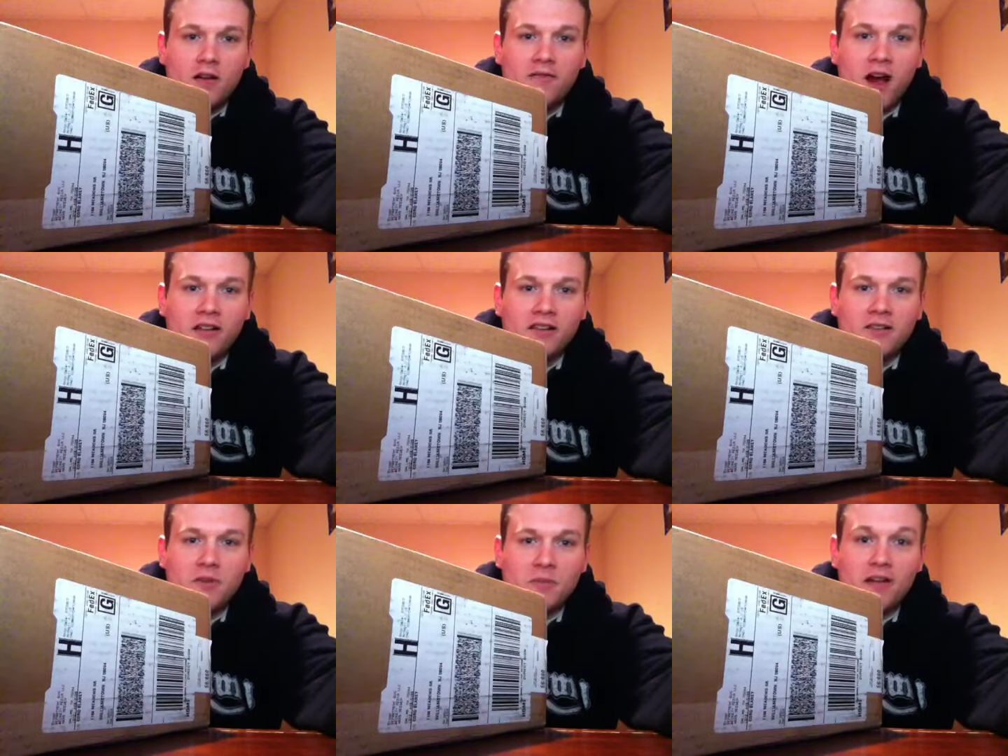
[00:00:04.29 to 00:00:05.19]

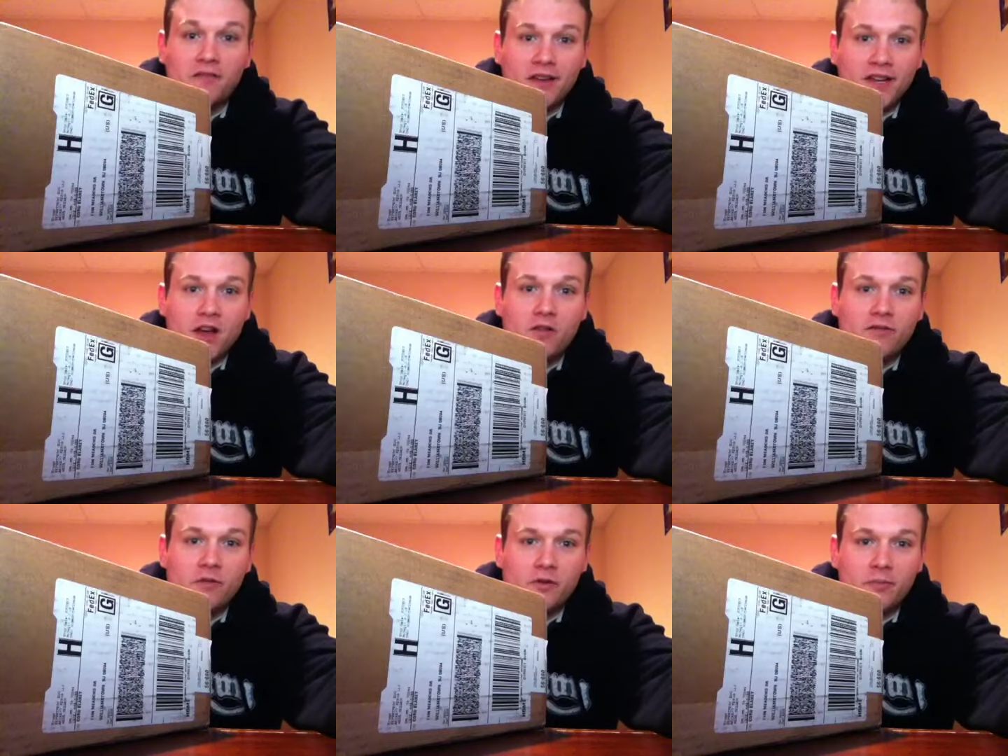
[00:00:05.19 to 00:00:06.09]
Finally with my video
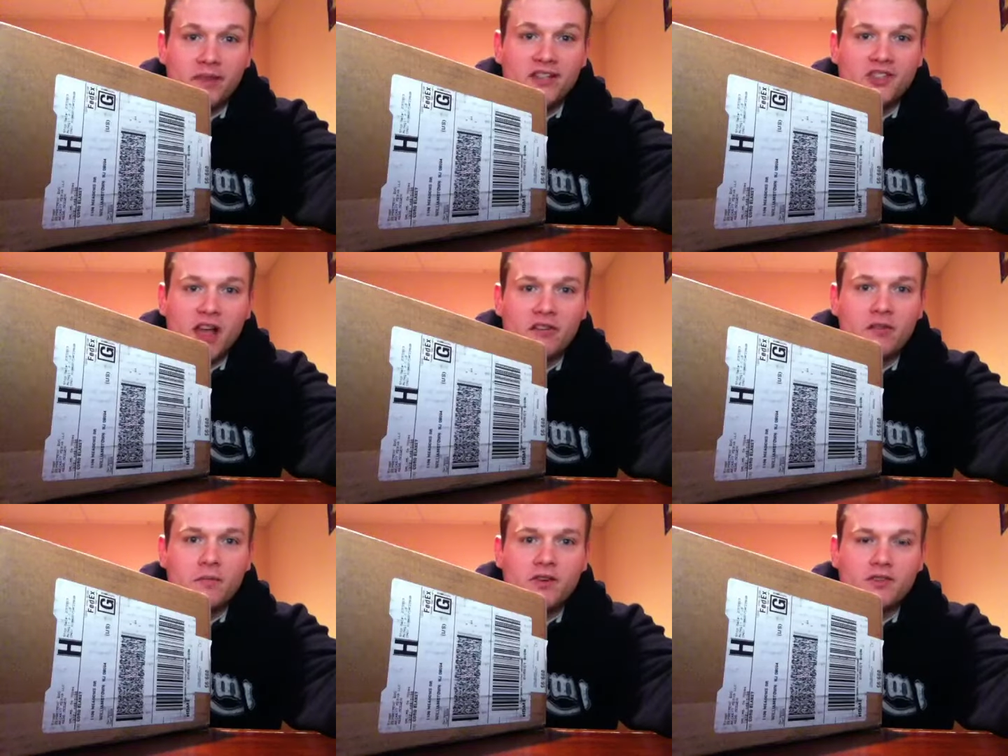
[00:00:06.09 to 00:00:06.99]
for the BGS
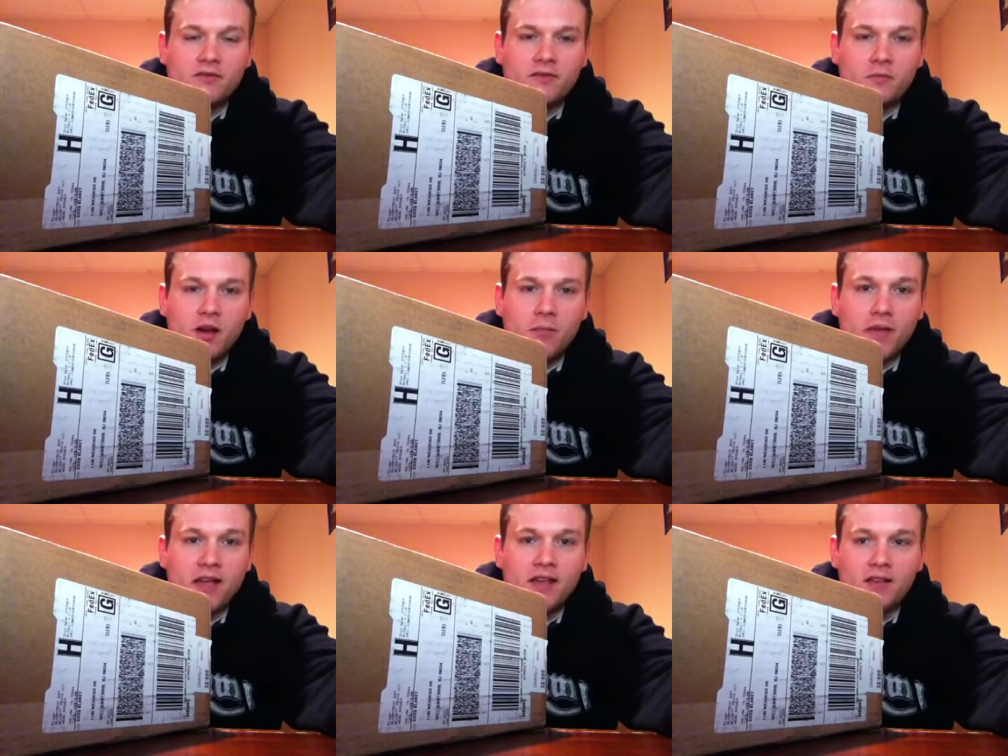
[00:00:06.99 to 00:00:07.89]
submission from
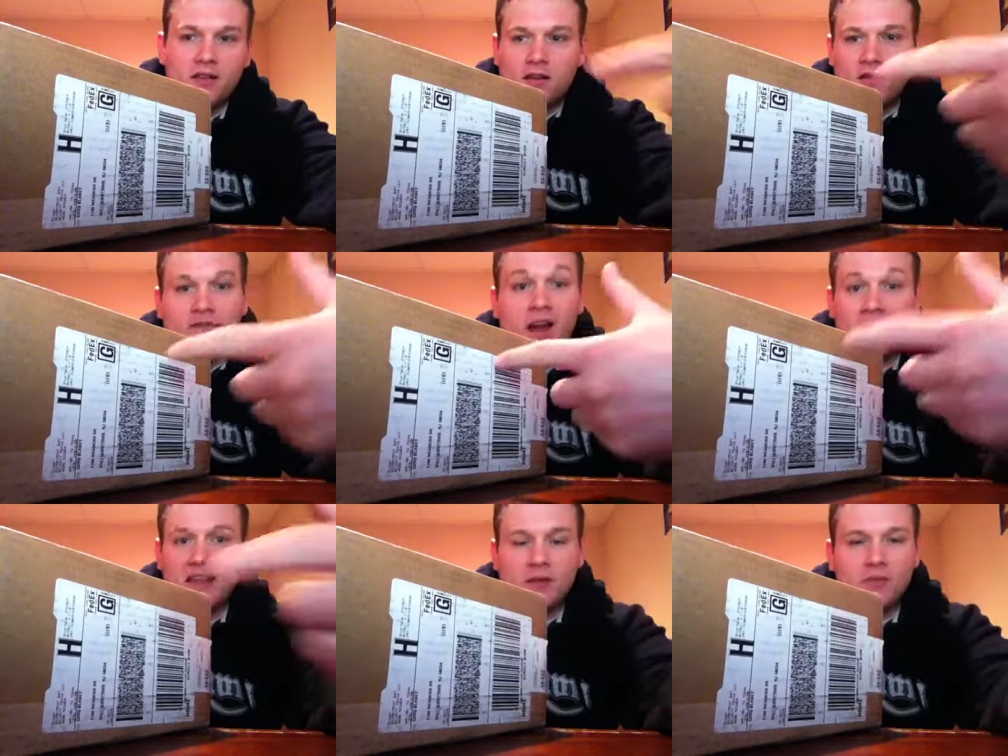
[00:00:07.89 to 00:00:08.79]
Beckett.
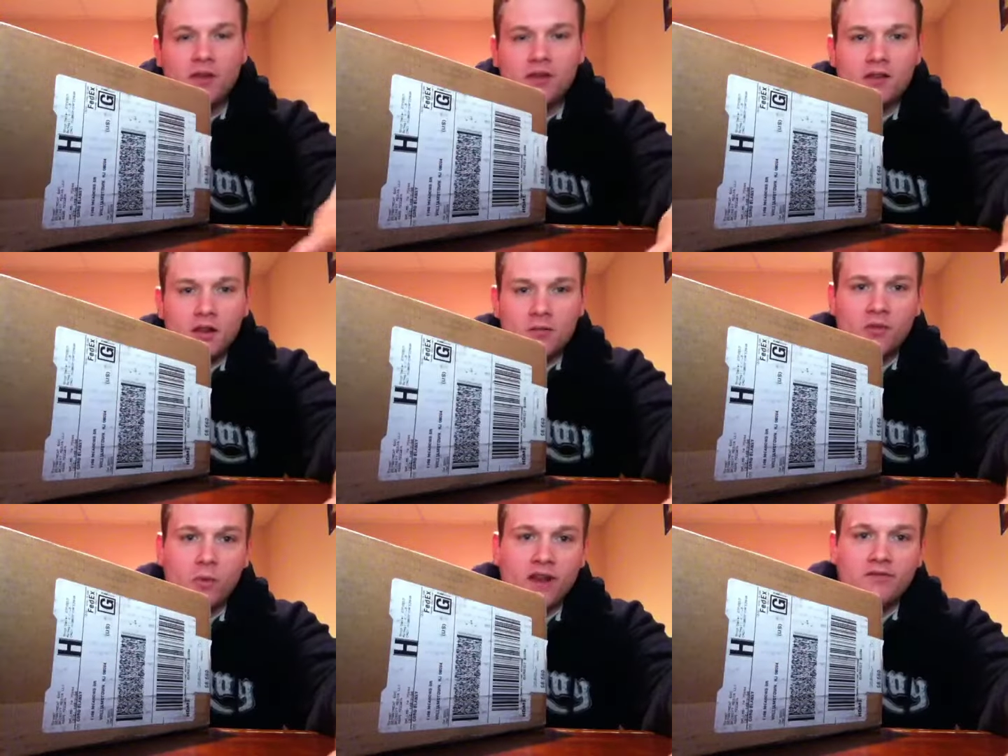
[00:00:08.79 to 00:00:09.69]
Finally came in.
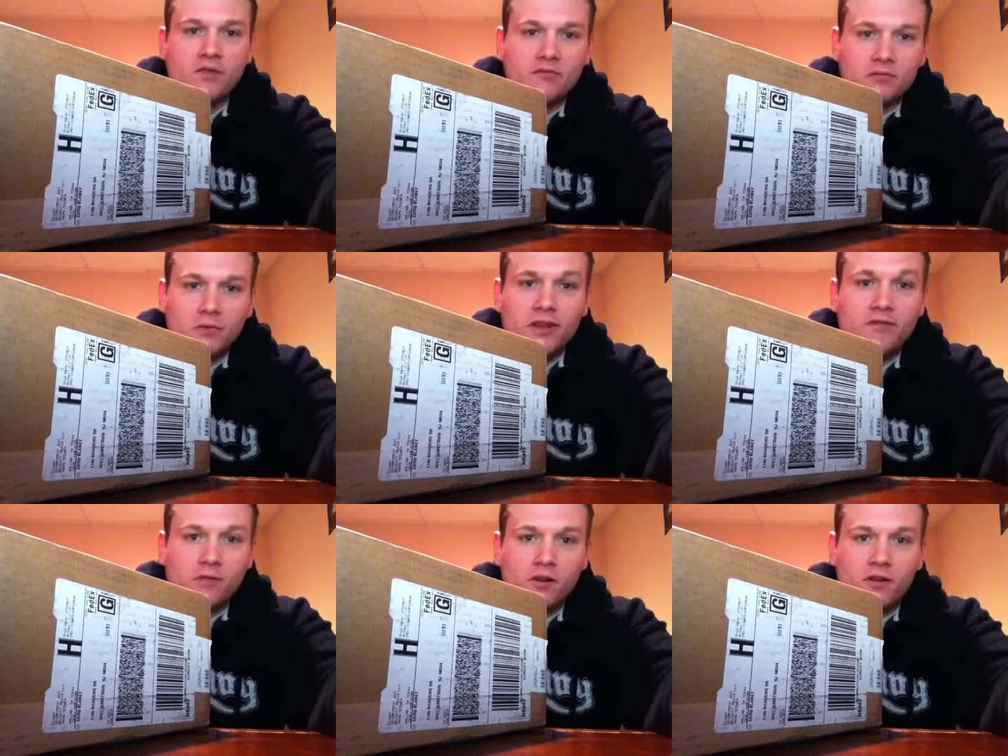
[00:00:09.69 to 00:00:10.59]
Been waiting for over a week
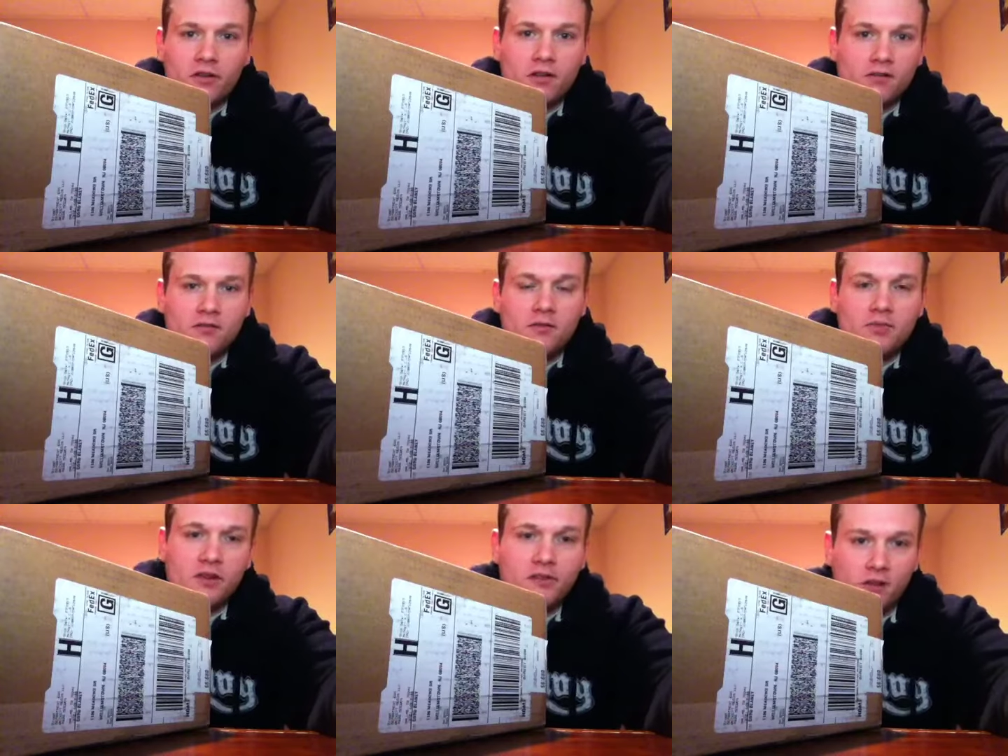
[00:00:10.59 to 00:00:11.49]
for it, so
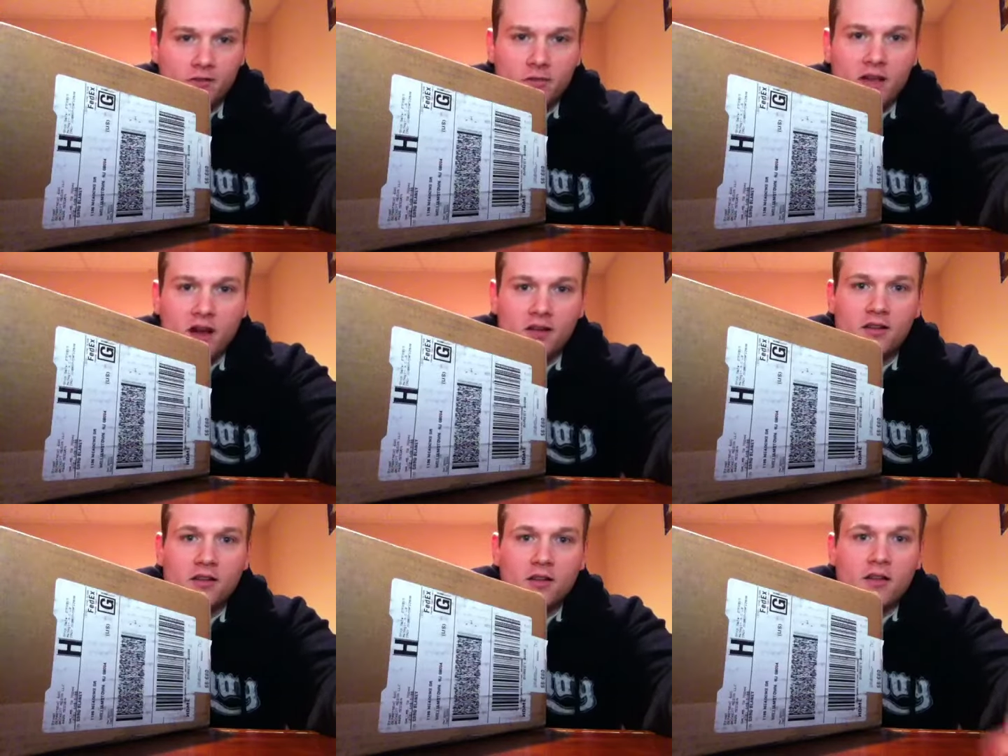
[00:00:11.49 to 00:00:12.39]
pretty stoked about
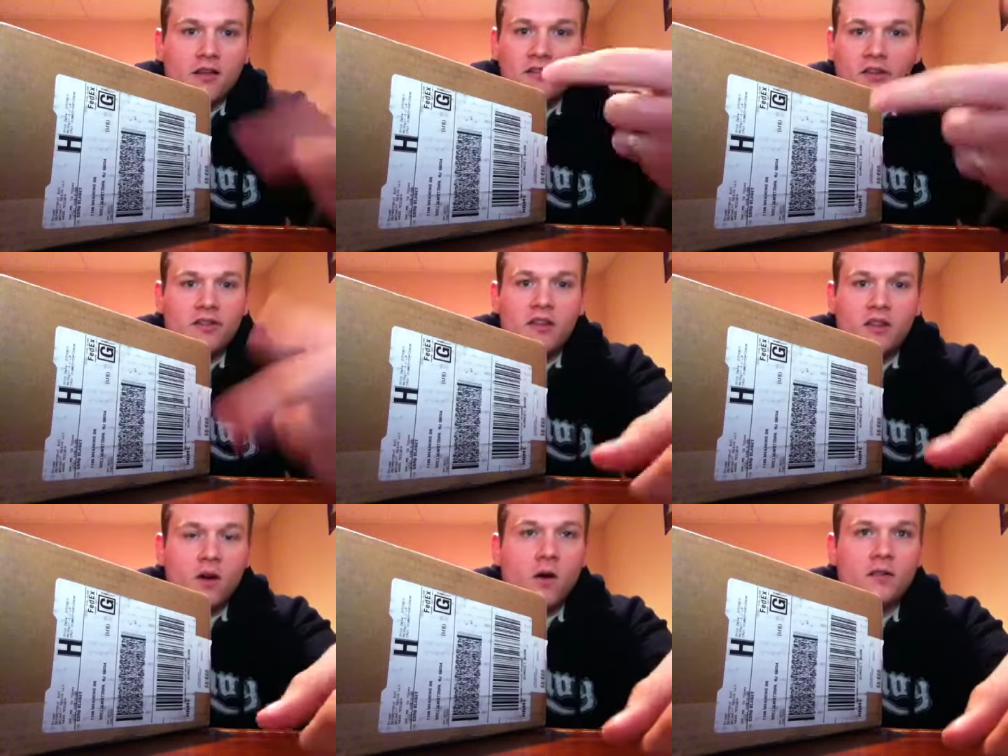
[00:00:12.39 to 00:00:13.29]
it. 16
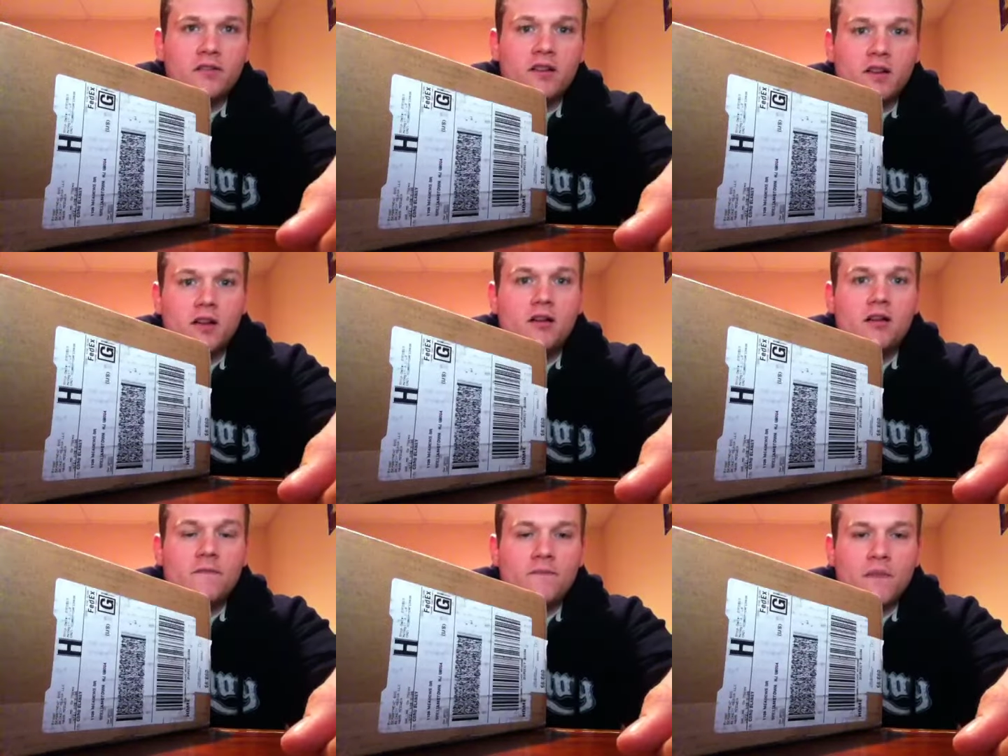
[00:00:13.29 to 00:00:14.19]
cards in here.